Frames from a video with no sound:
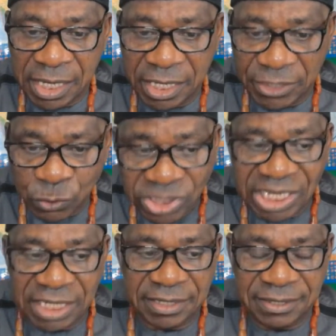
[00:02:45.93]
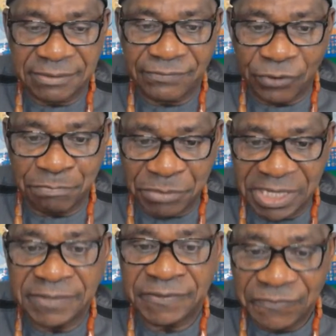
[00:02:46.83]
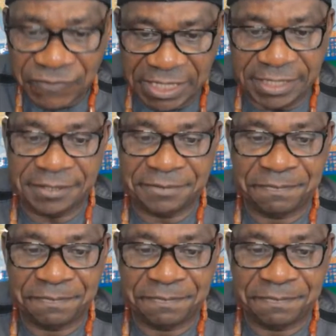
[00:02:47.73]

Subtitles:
excluded from being seen?